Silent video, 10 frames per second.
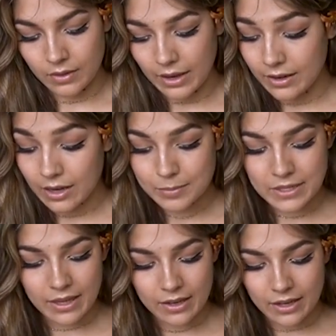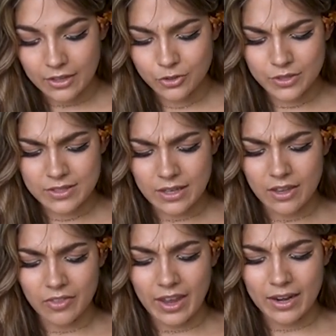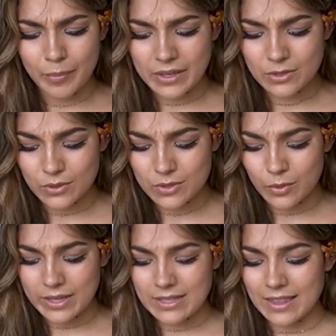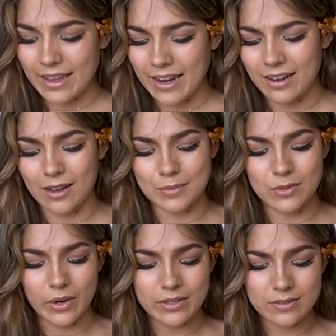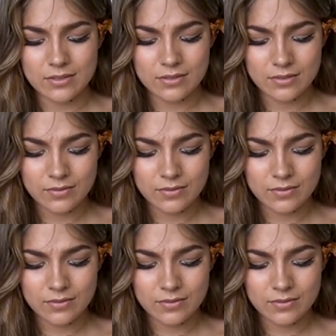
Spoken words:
Eight of Cups again. Interesting. You have the Eight of Pentacles twice and the Eight of Cups twice.